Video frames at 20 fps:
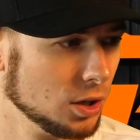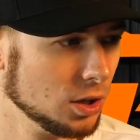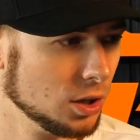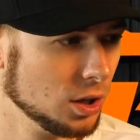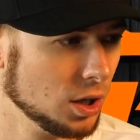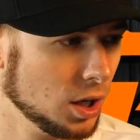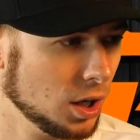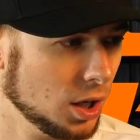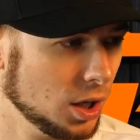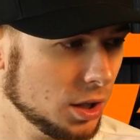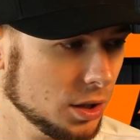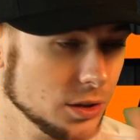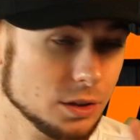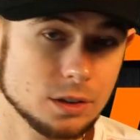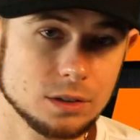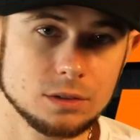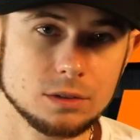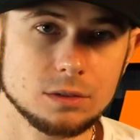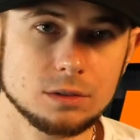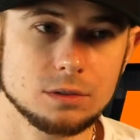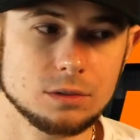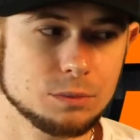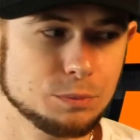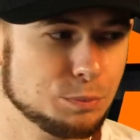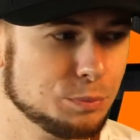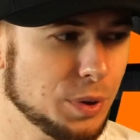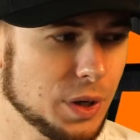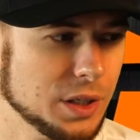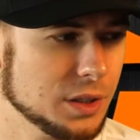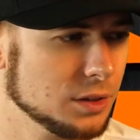
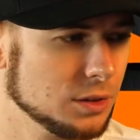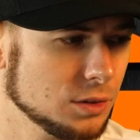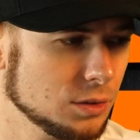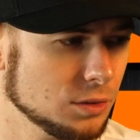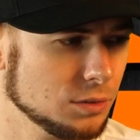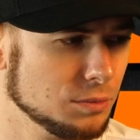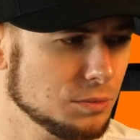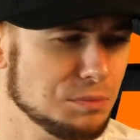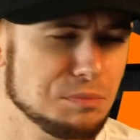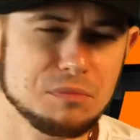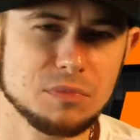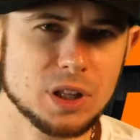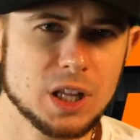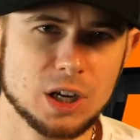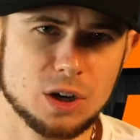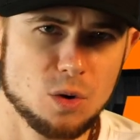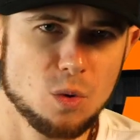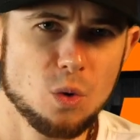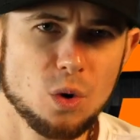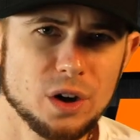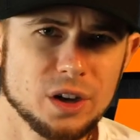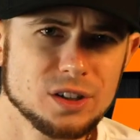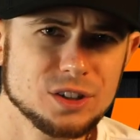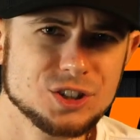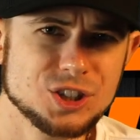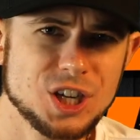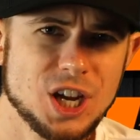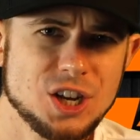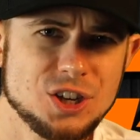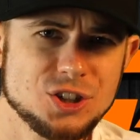But like oil
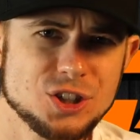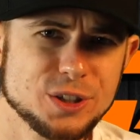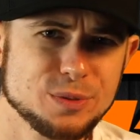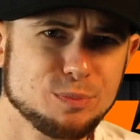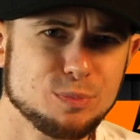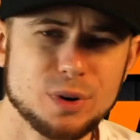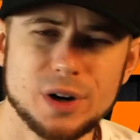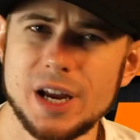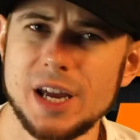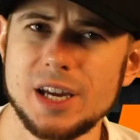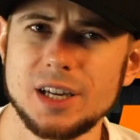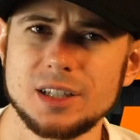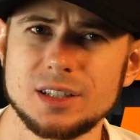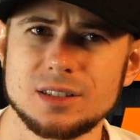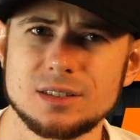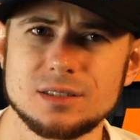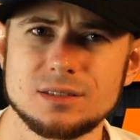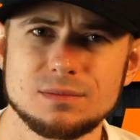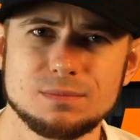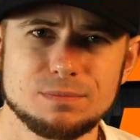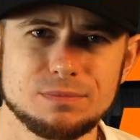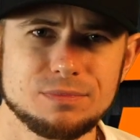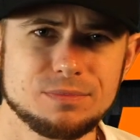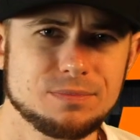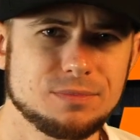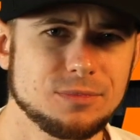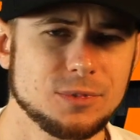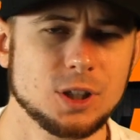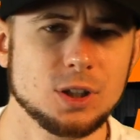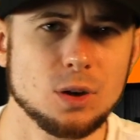changes, brakes,
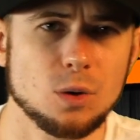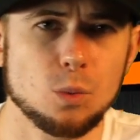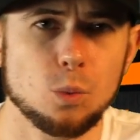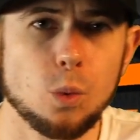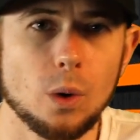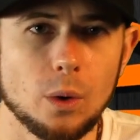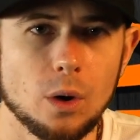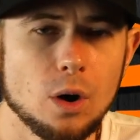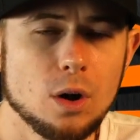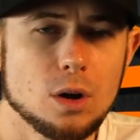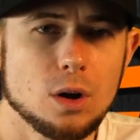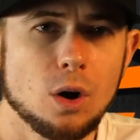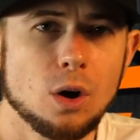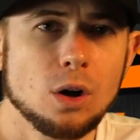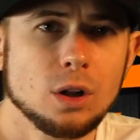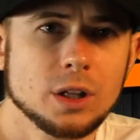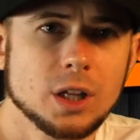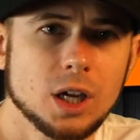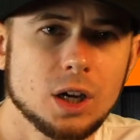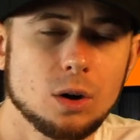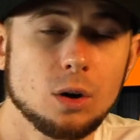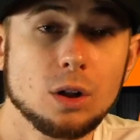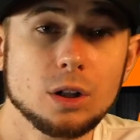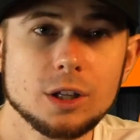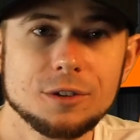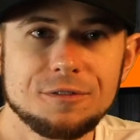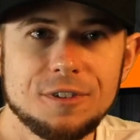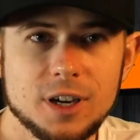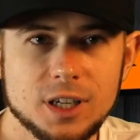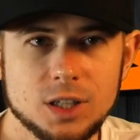you know, all
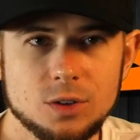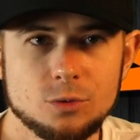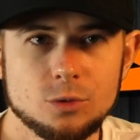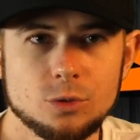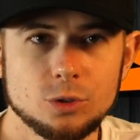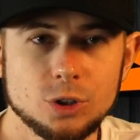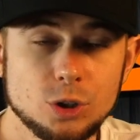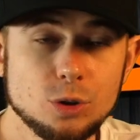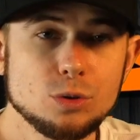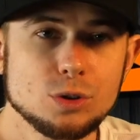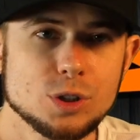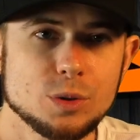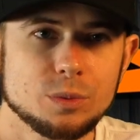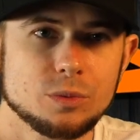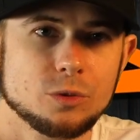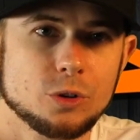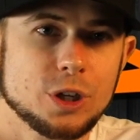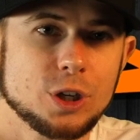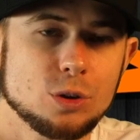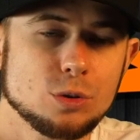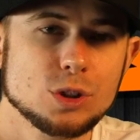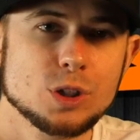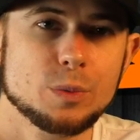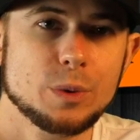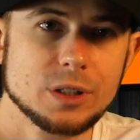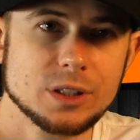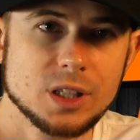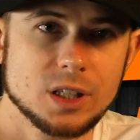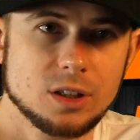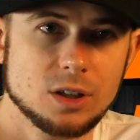the fucking
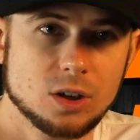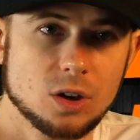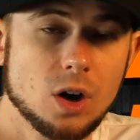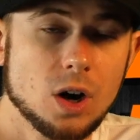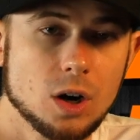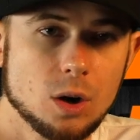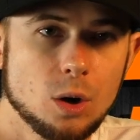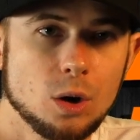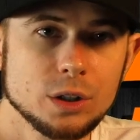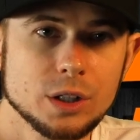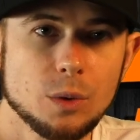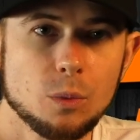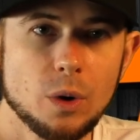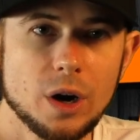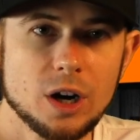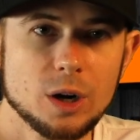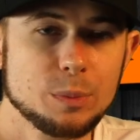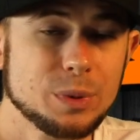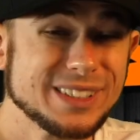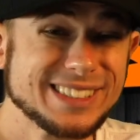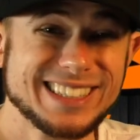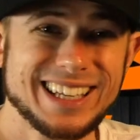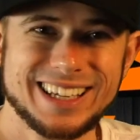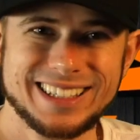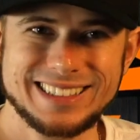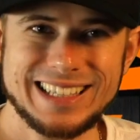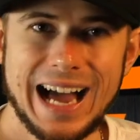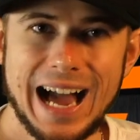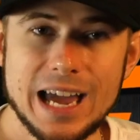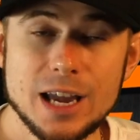reusables on the car, all the wearables
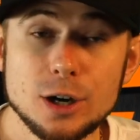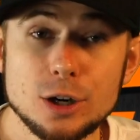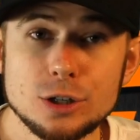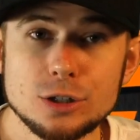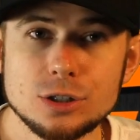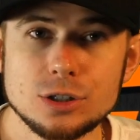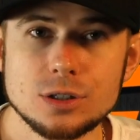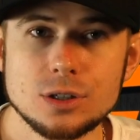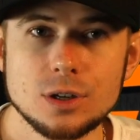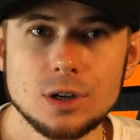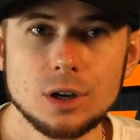like tires,